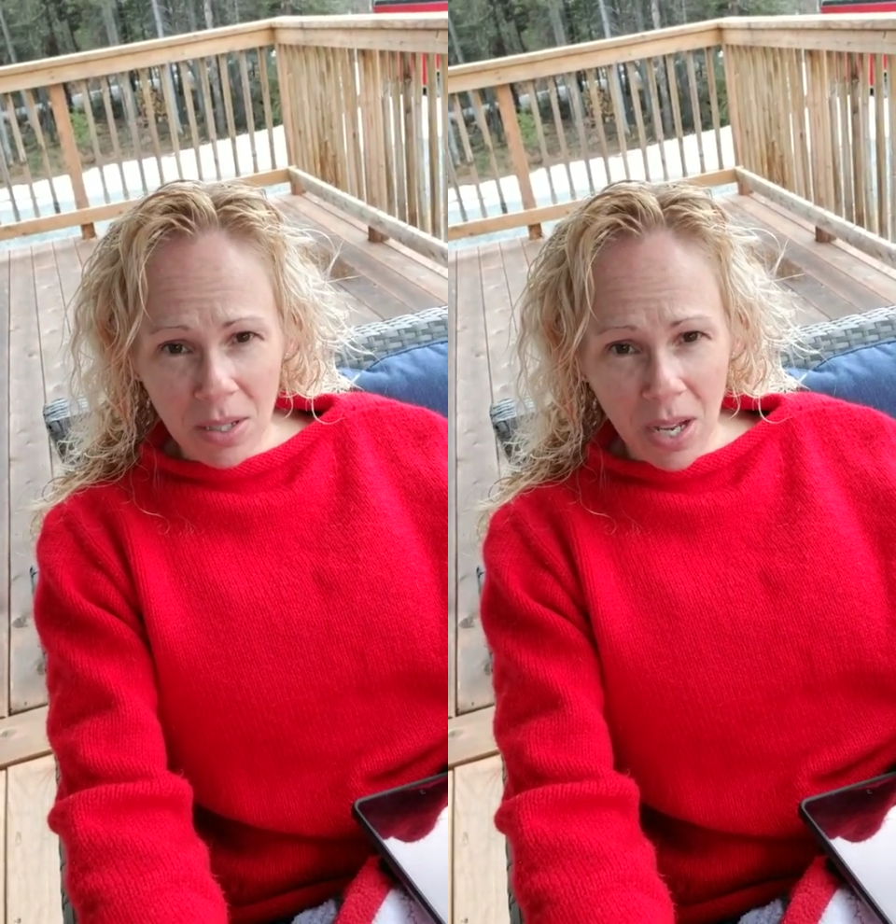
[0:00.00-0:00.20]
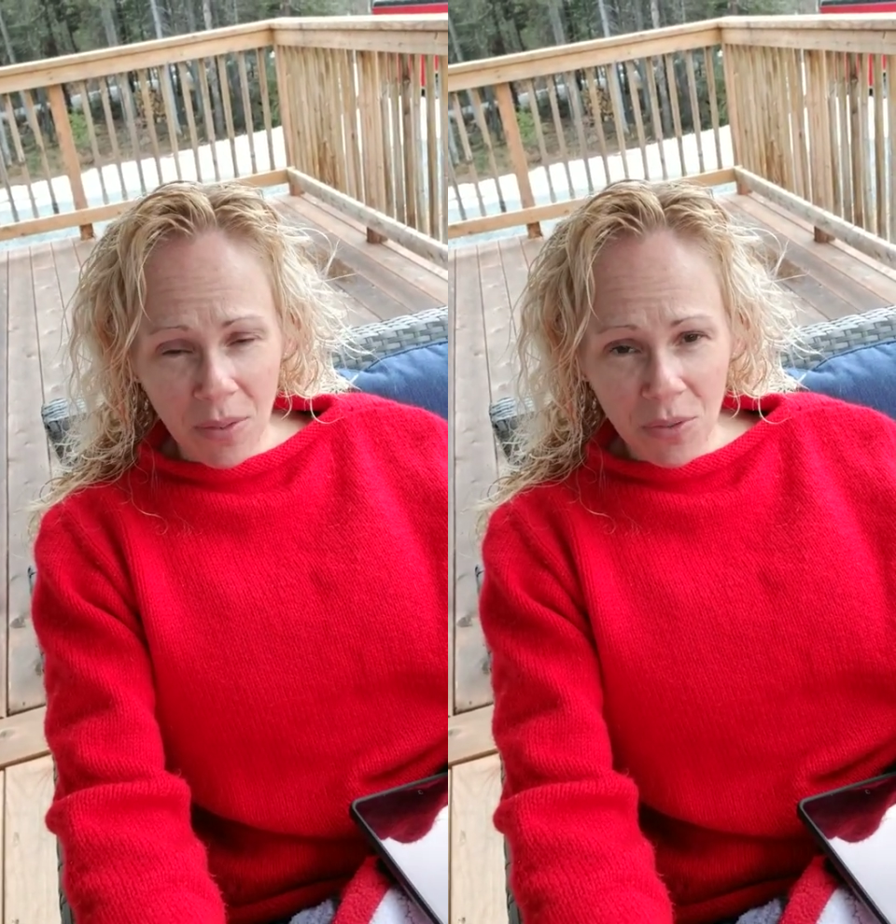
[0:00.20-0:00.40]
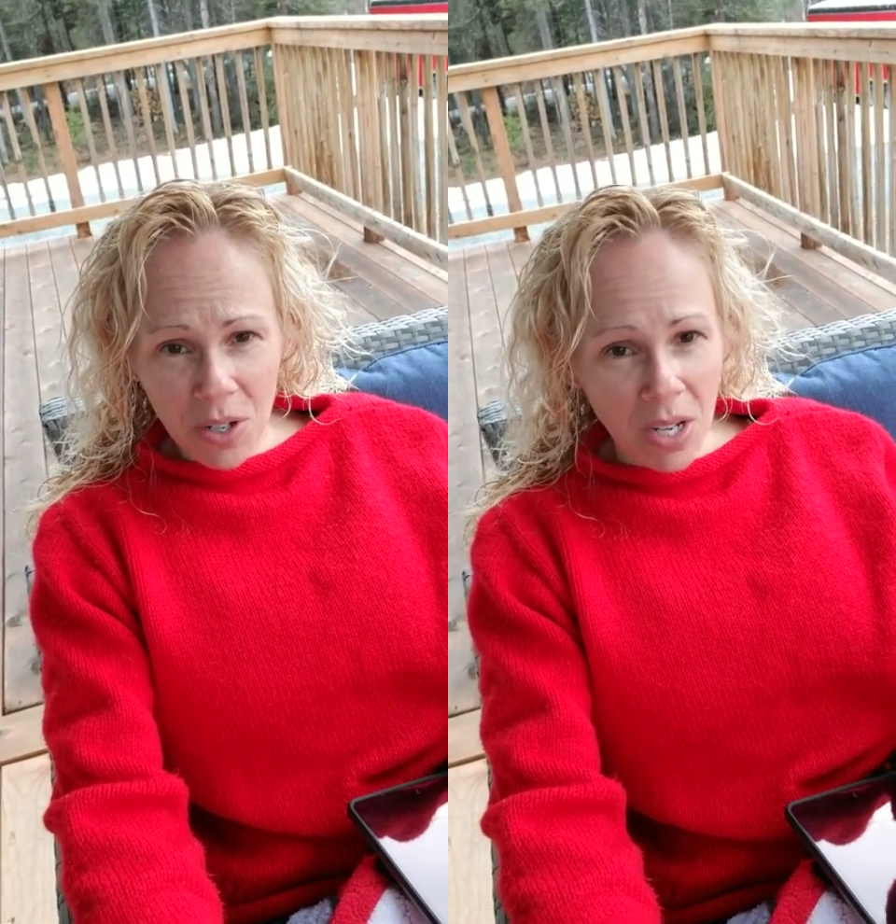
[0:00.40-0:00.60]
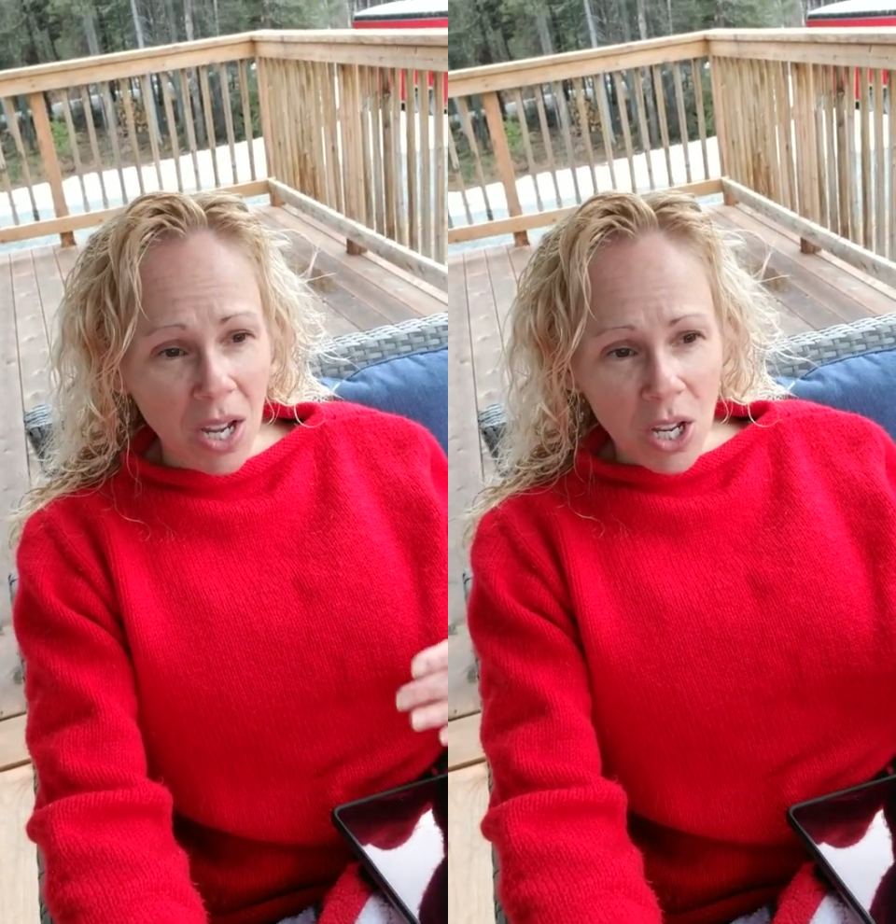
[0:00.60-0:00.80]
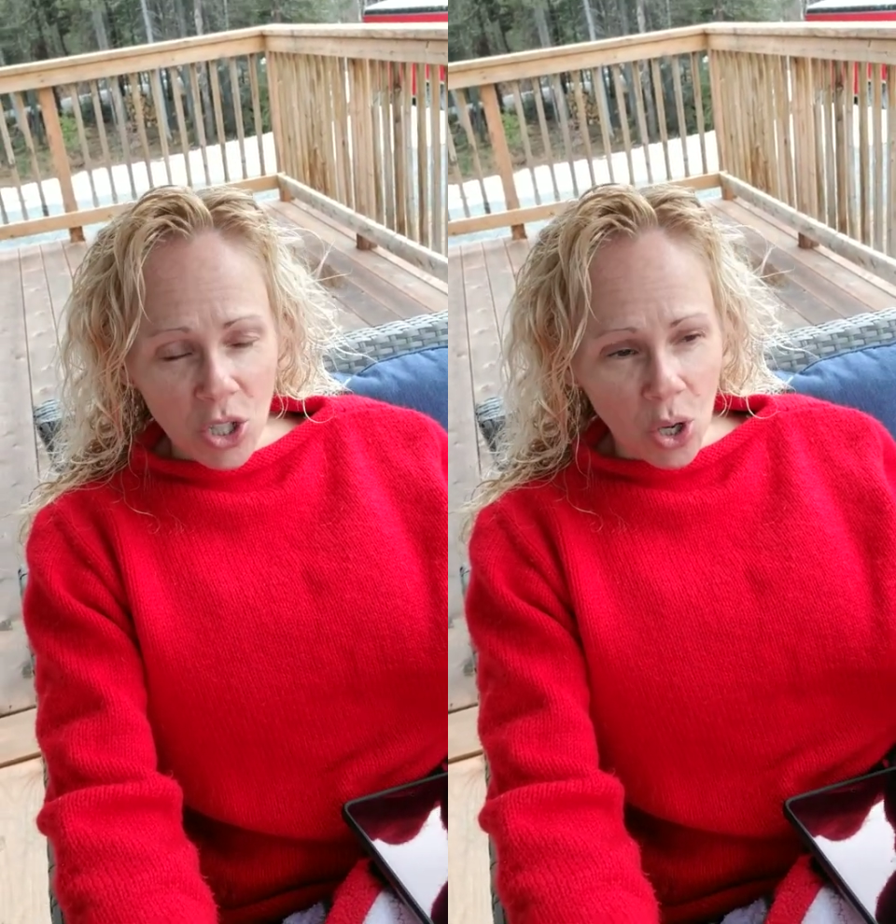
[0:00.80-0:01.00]
every
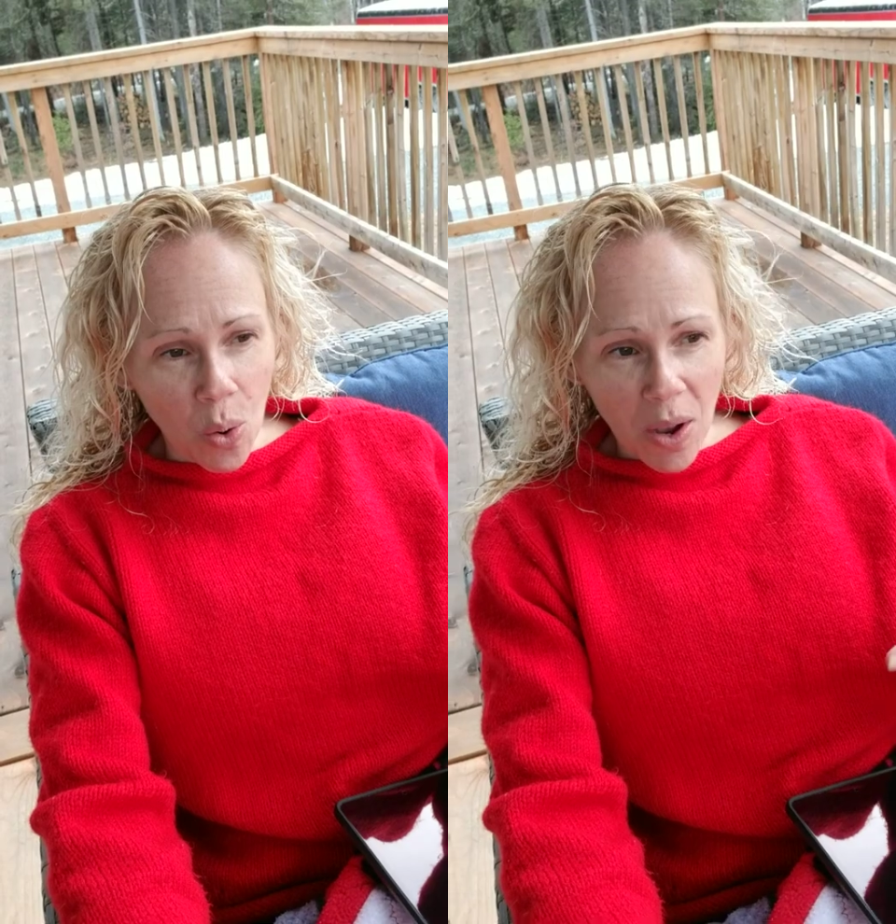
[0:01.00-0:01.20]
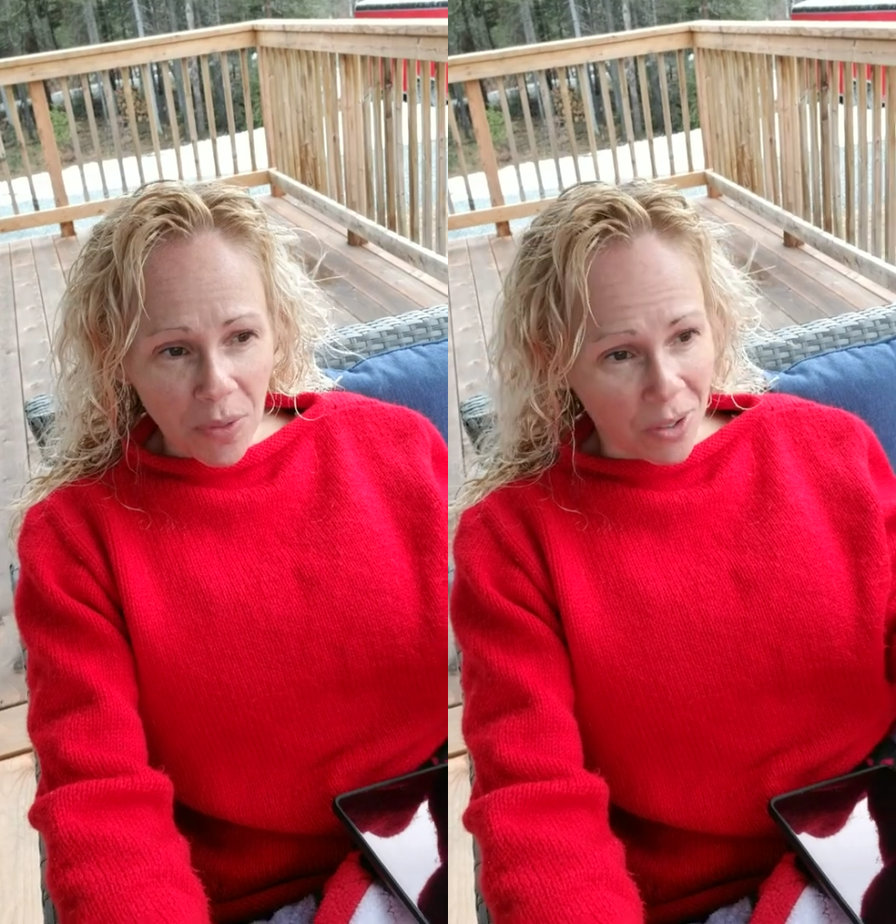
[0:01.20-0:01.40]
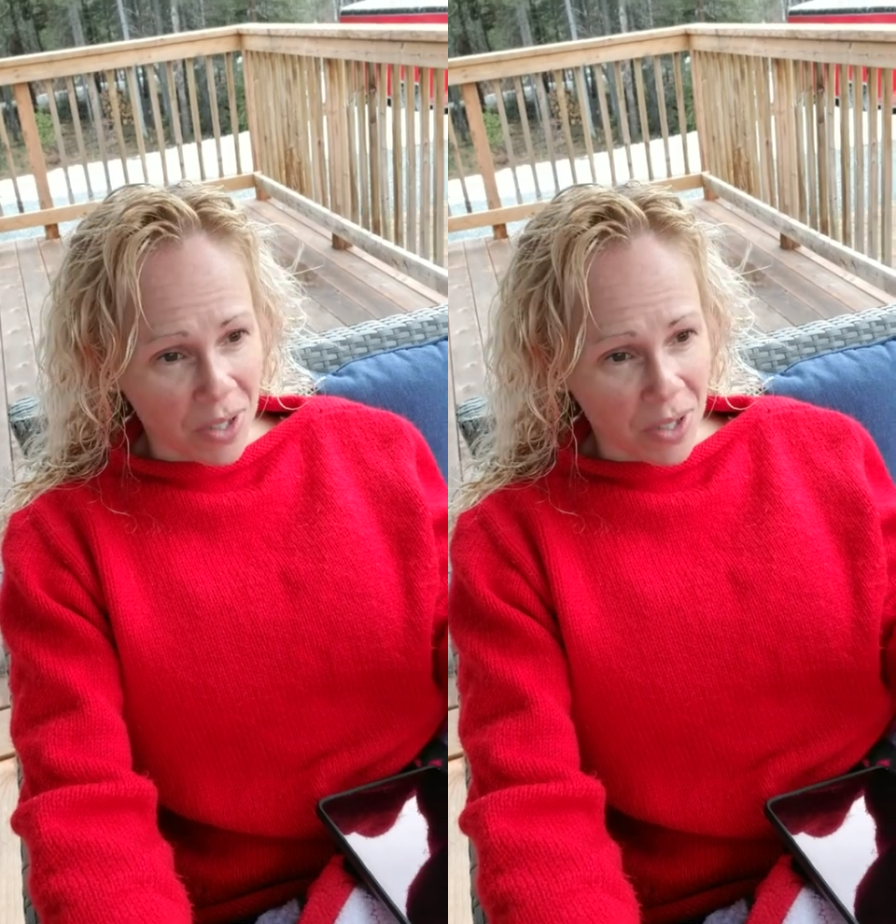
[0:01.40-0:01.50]
so often,